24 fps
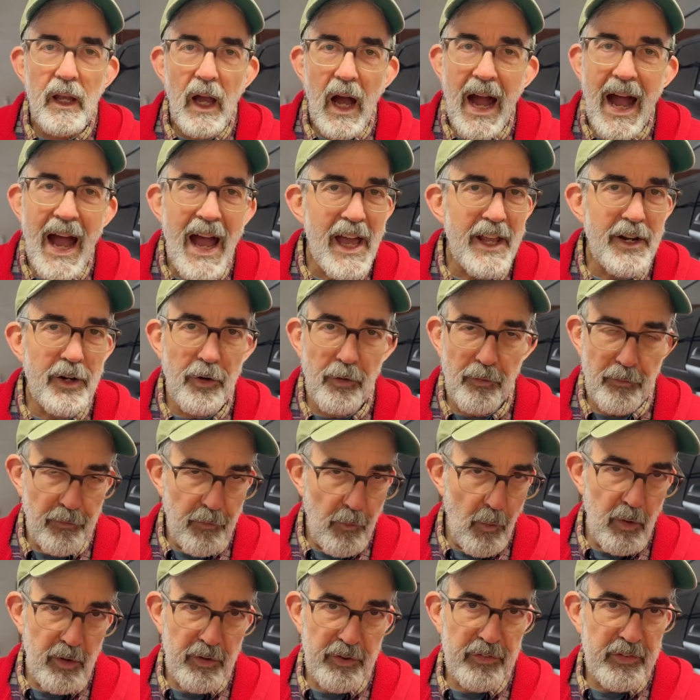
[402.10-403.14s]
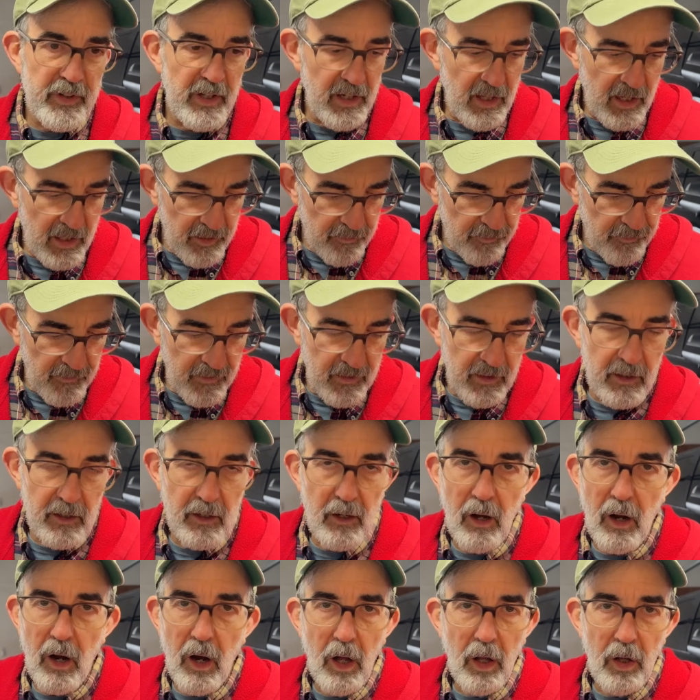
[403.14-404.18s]
I don't force the knife
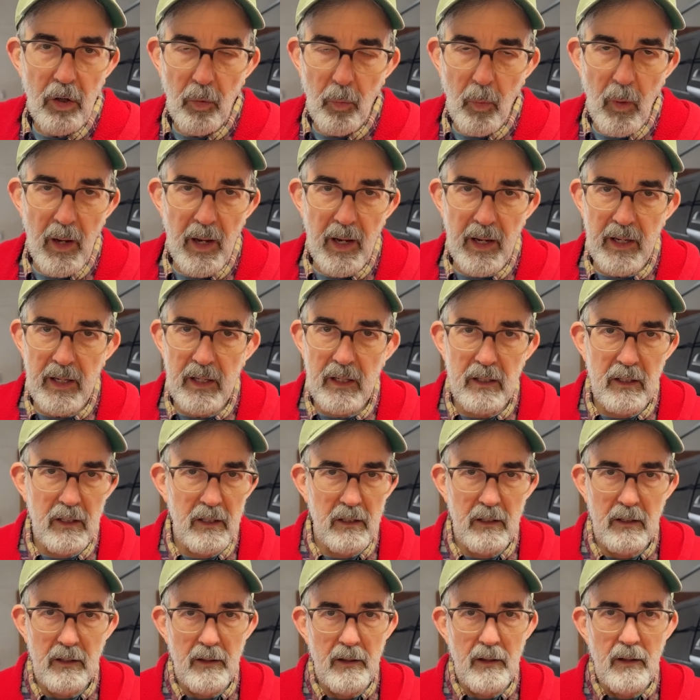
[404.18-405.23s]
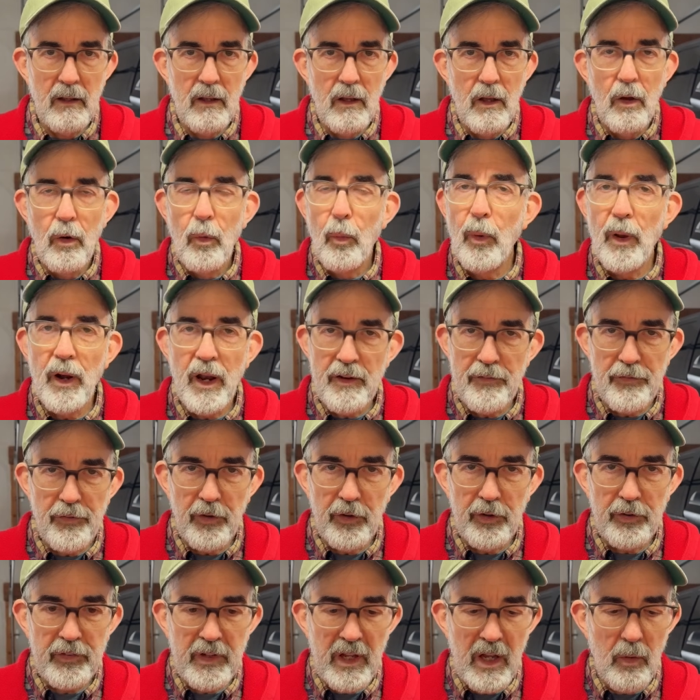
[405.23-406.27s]
in all the way when I
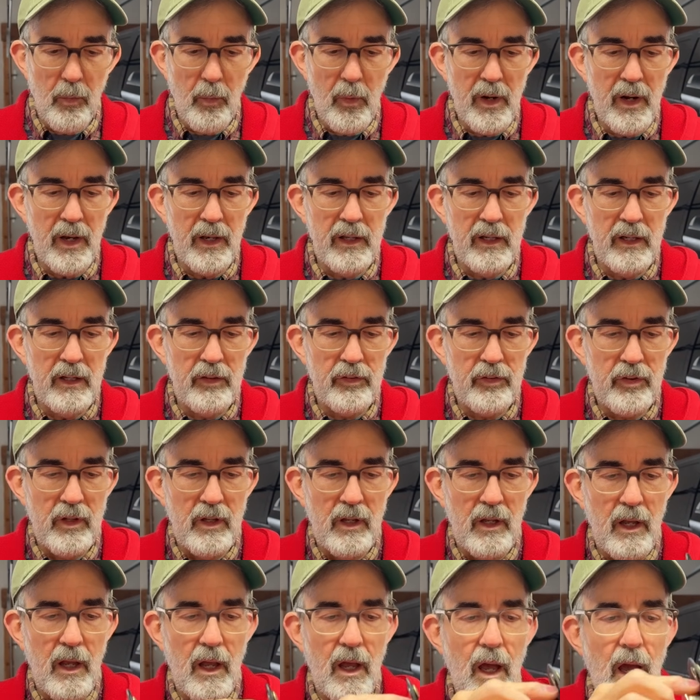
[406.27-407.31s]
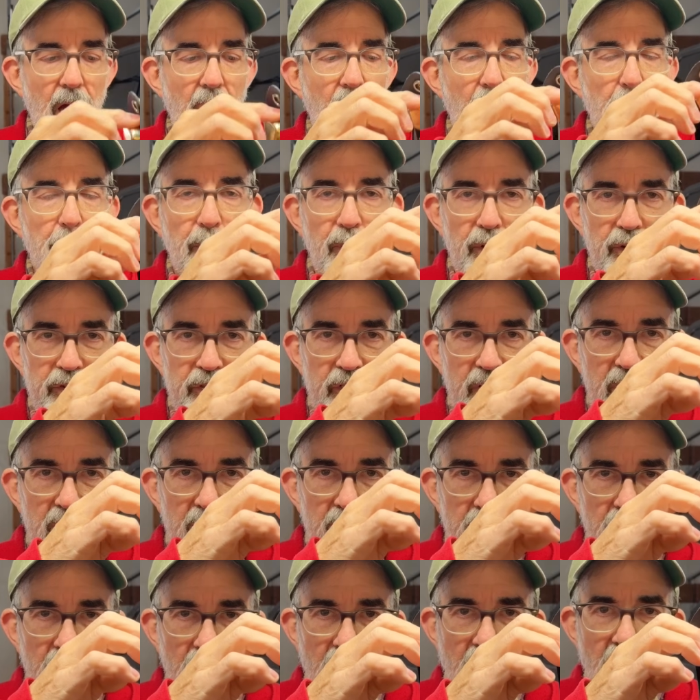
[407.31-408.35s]
first get one of these. I push it
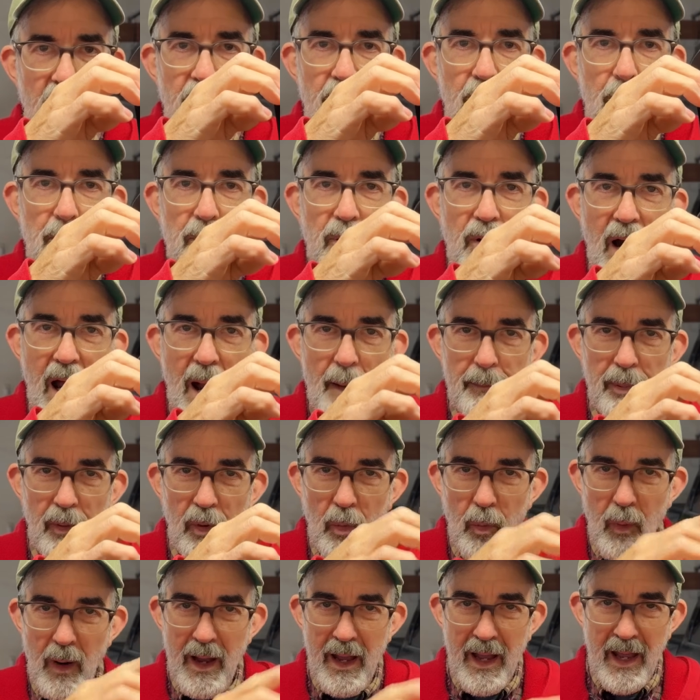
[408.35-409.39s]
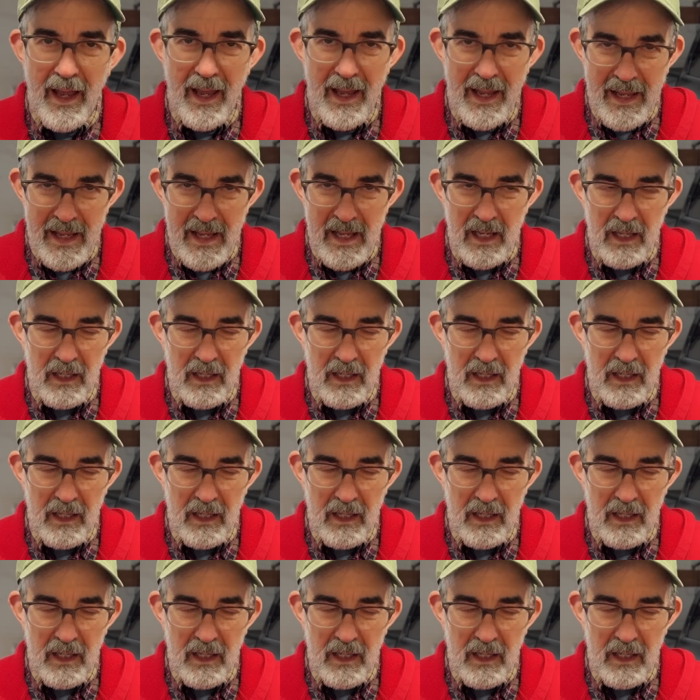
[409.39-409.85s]
in the proper way,